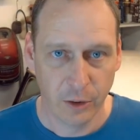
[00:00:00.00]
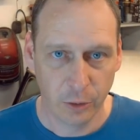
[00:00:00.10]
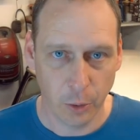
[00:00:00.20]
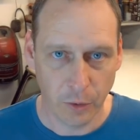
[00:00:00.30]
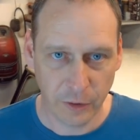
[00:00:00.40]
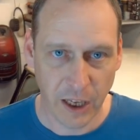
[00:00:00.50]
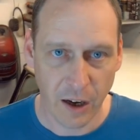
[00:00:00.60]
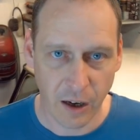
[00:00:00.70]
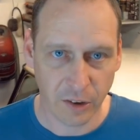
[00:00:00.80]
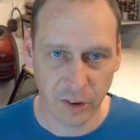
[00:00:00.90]
sort of
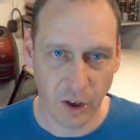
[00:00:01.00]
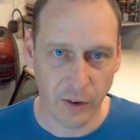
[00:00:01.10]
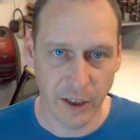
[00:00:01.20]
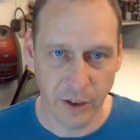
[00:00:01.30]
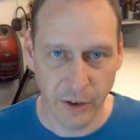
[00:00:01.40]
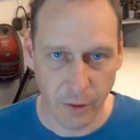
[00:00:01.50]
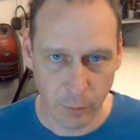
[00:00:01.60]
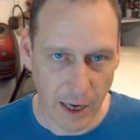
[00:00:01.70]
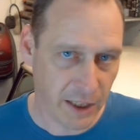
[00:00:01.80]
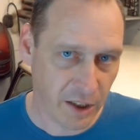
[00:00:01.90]
cast iron
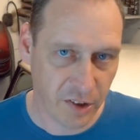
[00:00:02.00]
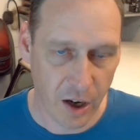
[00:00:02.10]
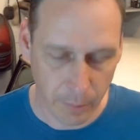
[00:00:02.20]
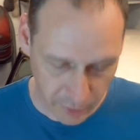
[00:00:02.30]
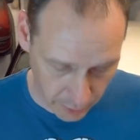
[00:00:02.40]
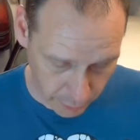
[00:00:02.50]
radius arms that